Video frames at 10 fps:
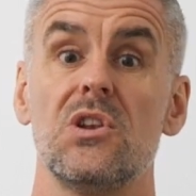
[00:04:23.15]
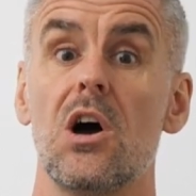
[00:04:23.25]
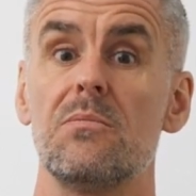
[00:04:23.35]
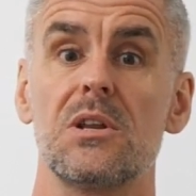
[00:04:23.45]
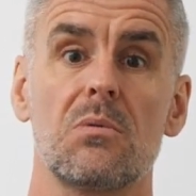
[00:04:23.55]

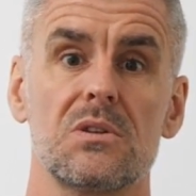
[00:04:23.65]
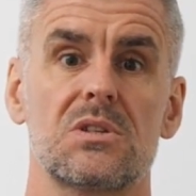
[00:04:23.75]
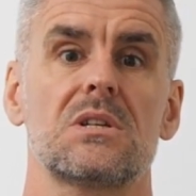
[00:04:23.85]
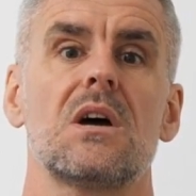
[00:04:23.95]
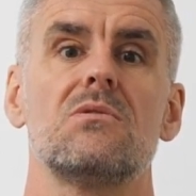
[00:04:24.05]
Nobody
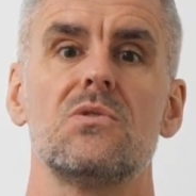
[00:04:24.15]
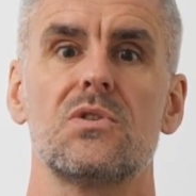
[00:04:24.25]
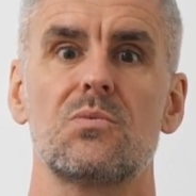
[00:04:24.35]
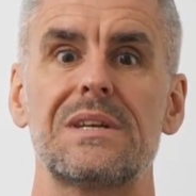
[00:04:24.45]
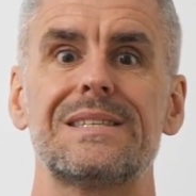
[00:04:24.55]
wants to know who
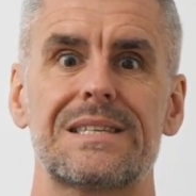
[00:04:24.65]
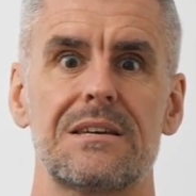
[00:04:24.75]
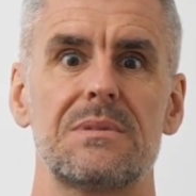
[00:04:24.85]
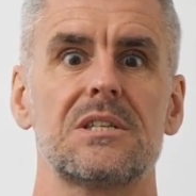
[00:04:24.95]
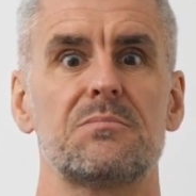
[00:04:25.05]
the winning team is